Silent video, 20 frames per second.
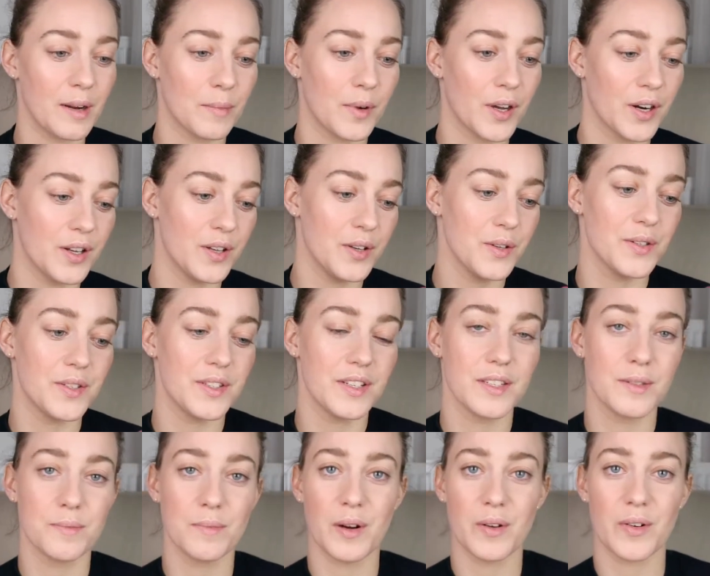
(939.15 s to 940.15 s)
I'm gonna use
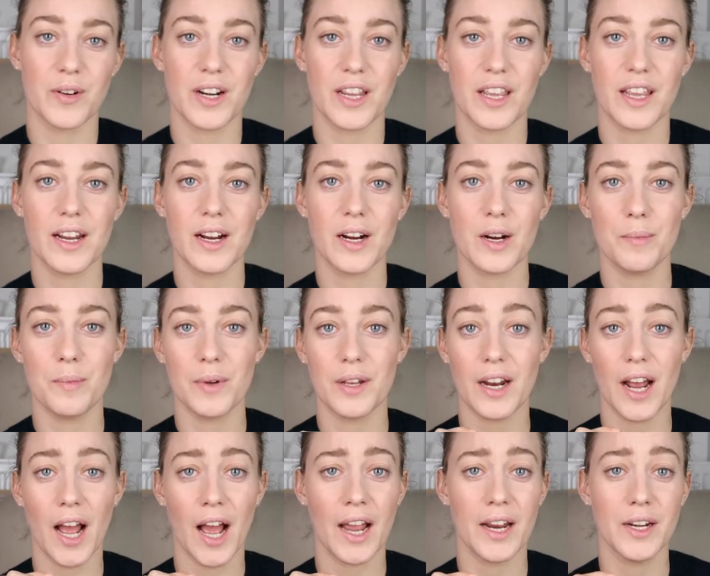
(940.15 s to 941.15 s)
this mirror here,
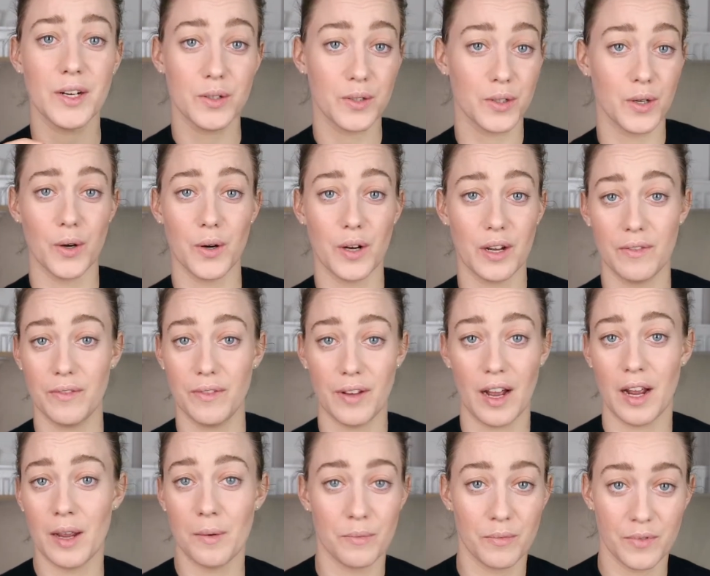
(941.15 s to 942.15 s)
but I don't know if
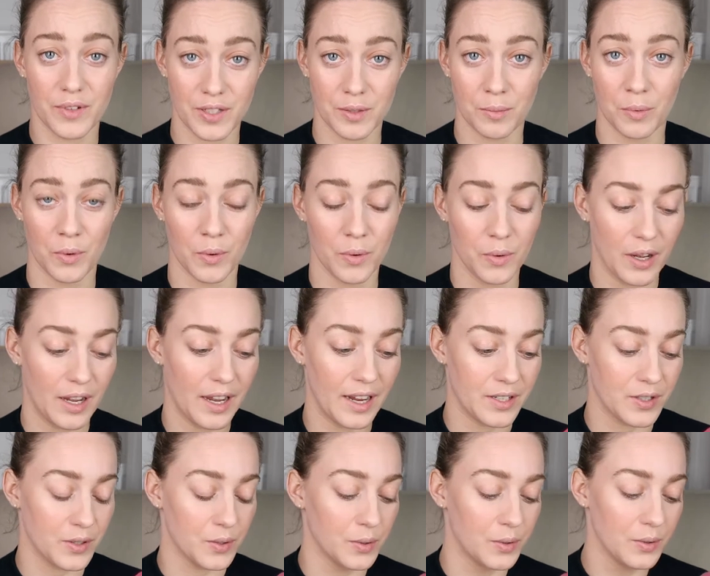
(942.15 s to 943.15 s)
I'm visible
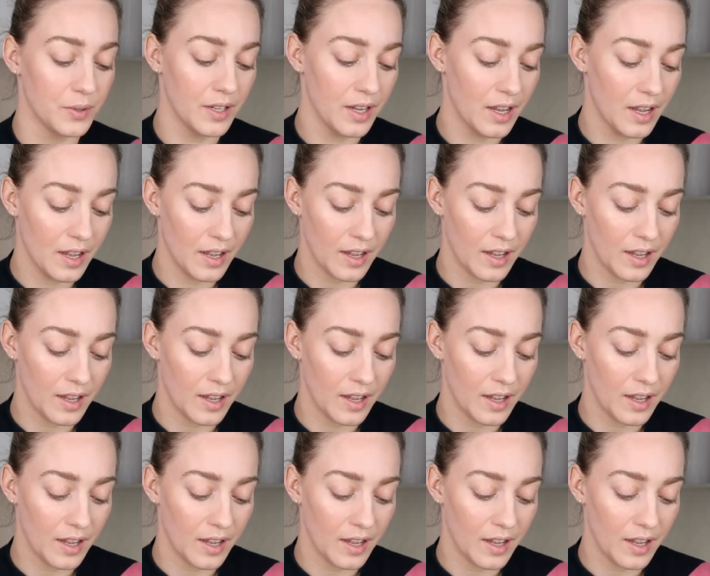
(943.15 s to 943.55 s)
at all.